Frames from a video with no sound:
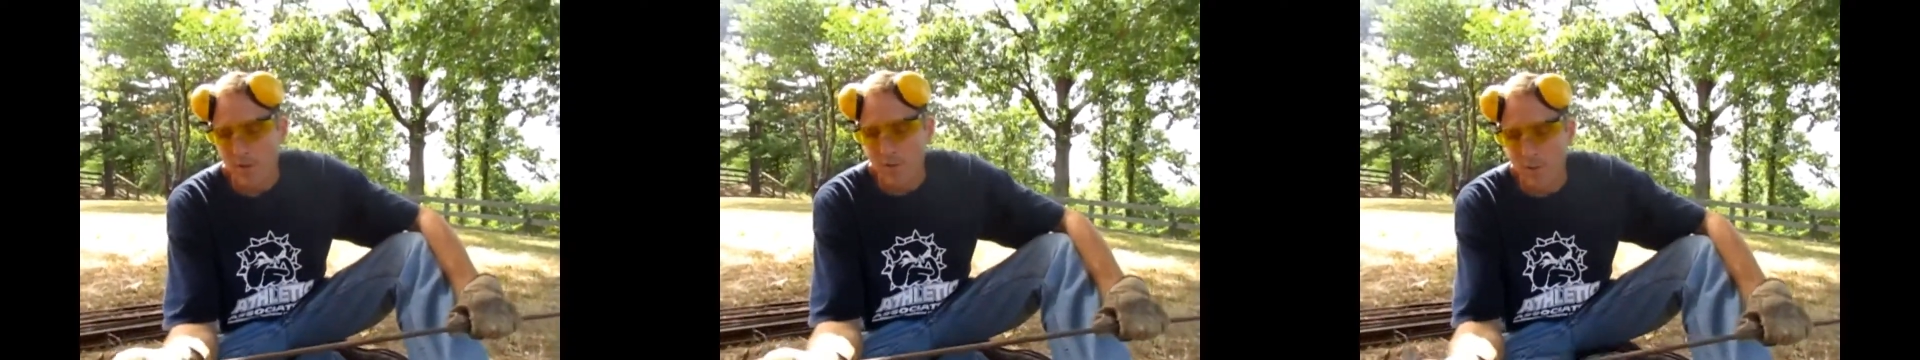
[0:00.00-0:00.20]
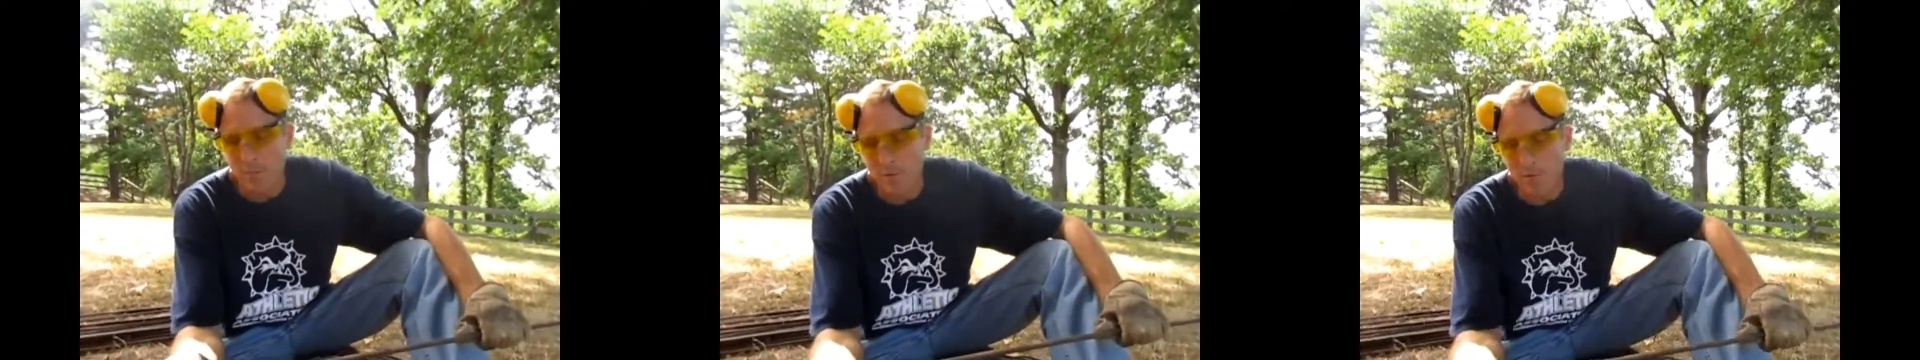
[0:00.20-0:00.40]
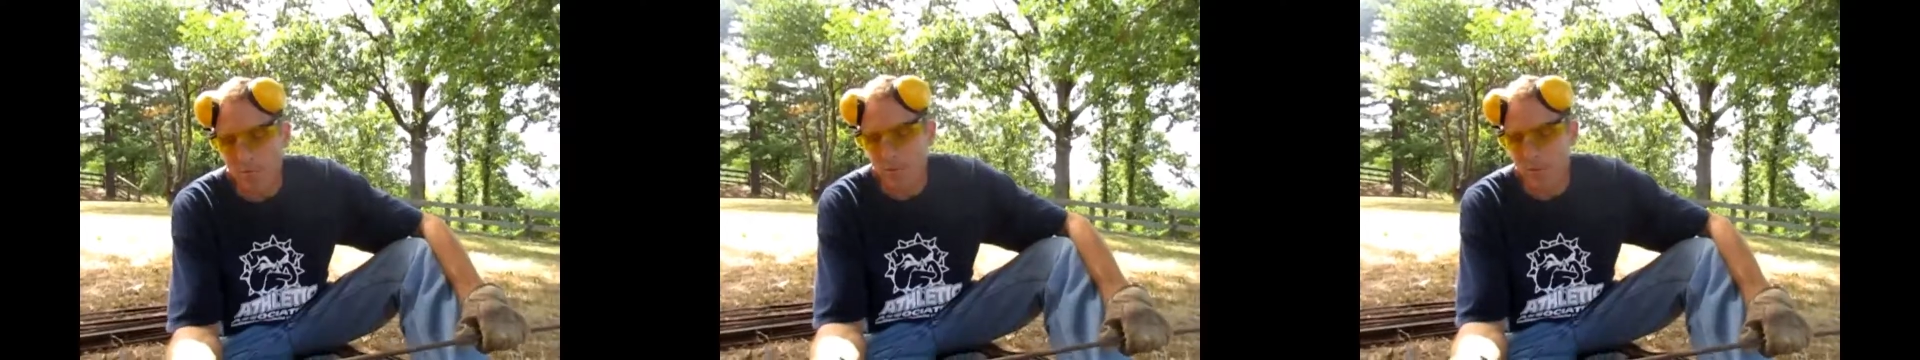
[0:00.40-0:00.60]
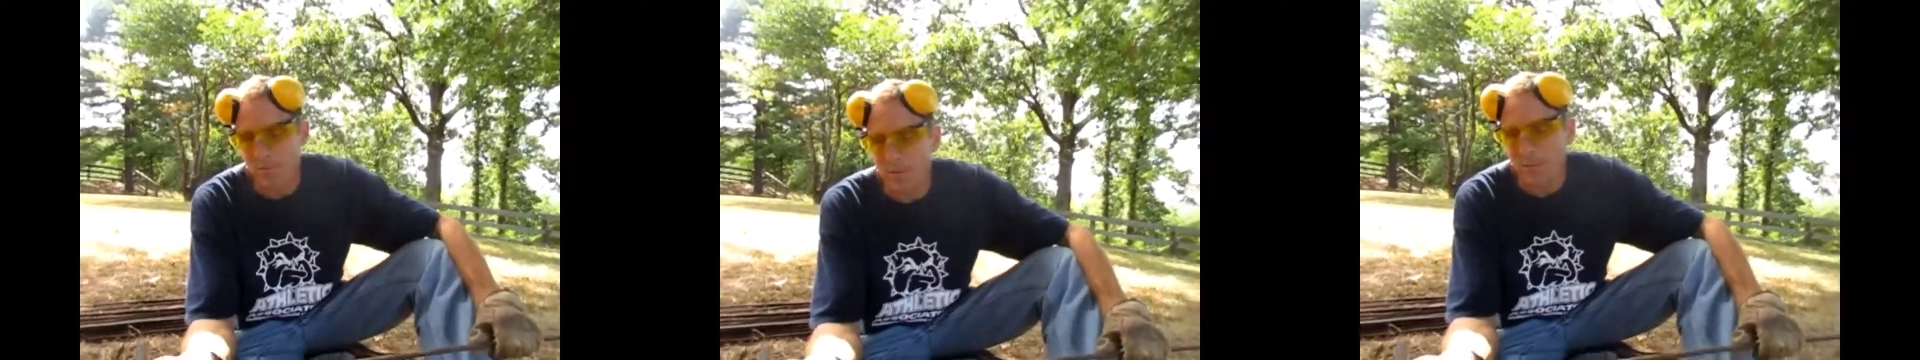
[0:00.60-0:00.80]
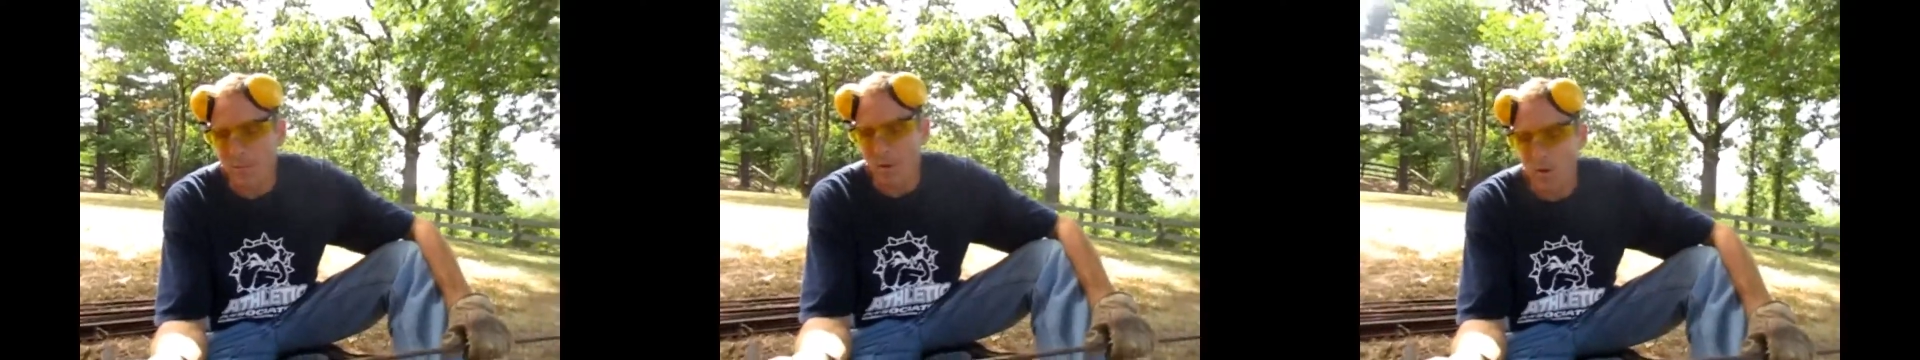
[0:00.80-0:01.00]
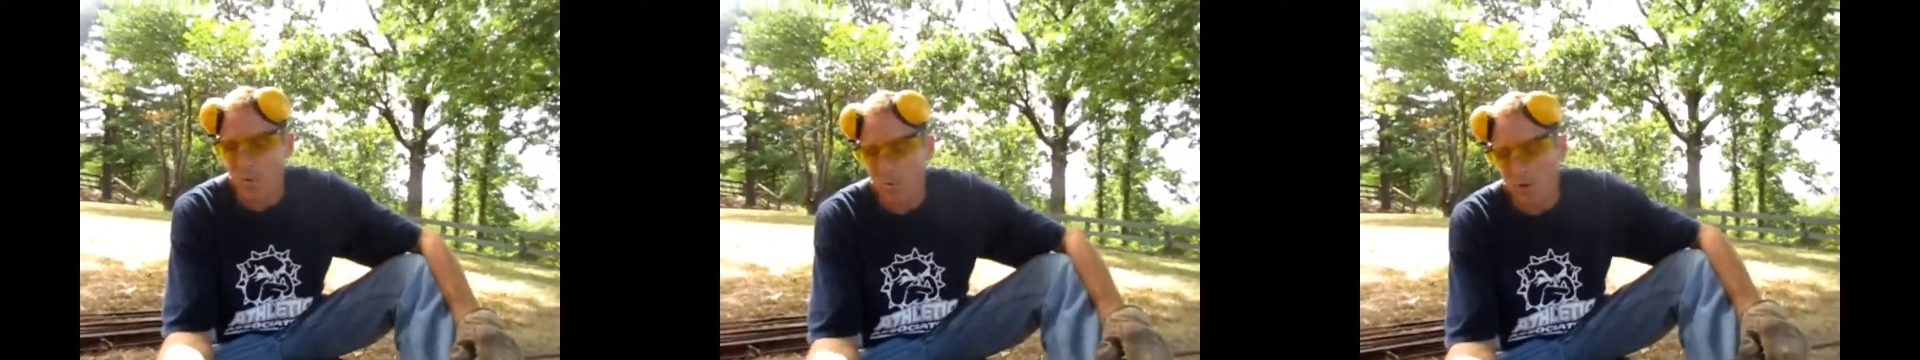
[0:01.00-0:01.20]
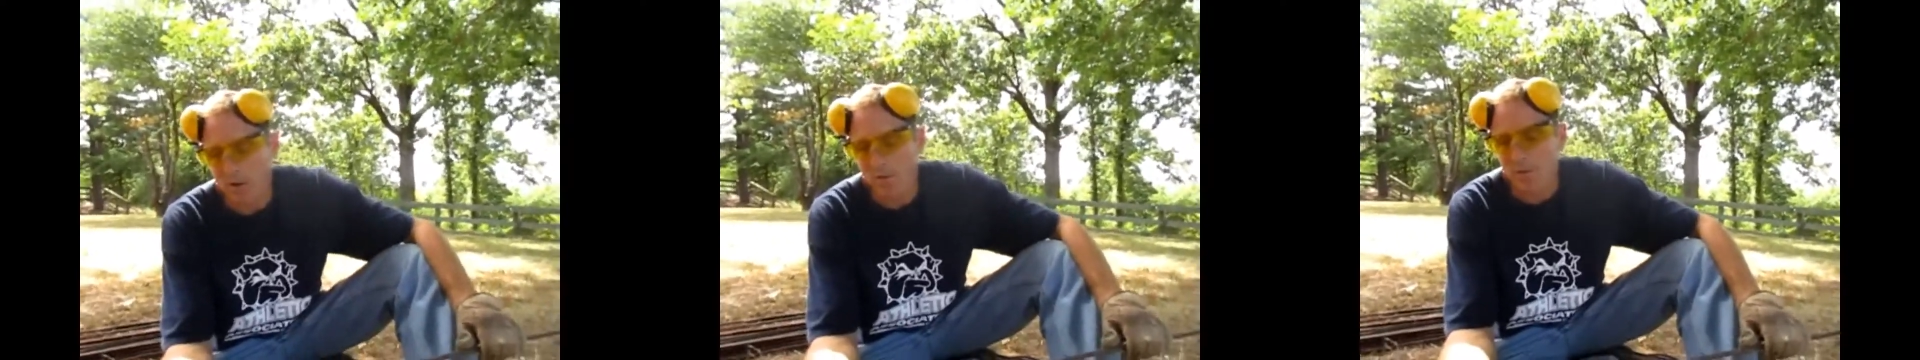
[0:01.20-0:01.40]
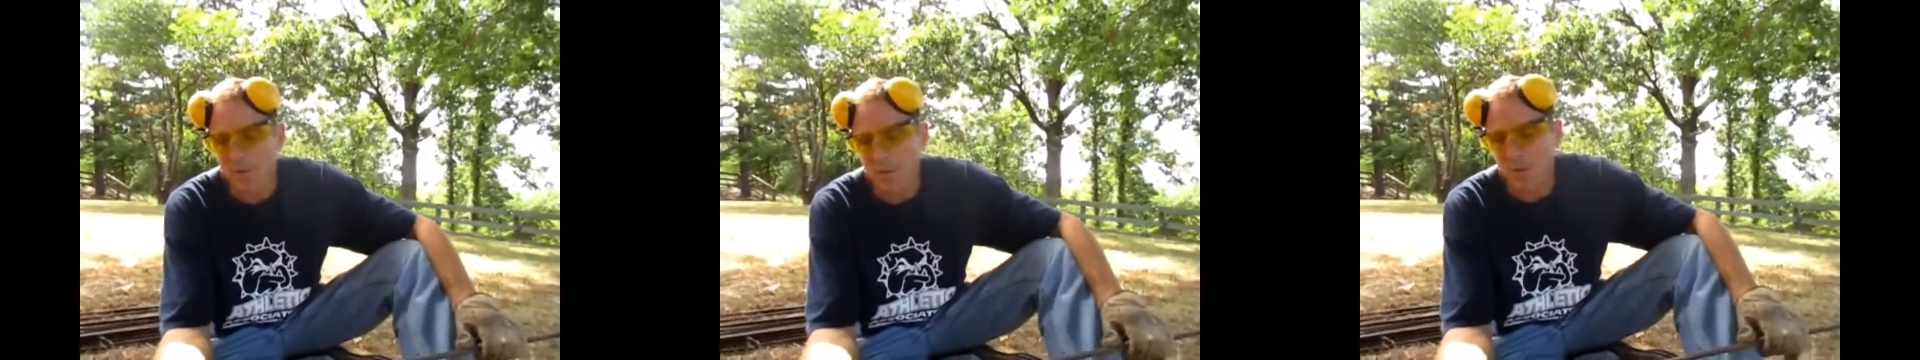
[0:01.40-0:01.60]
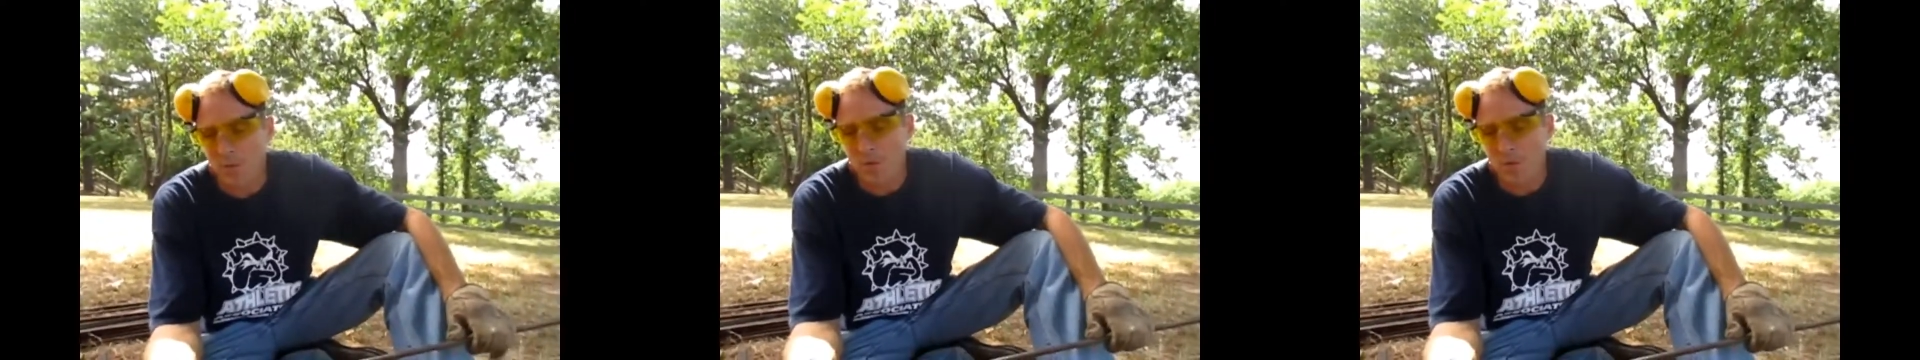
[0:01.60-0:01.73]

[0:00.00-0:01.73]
number 3 rebar, whenever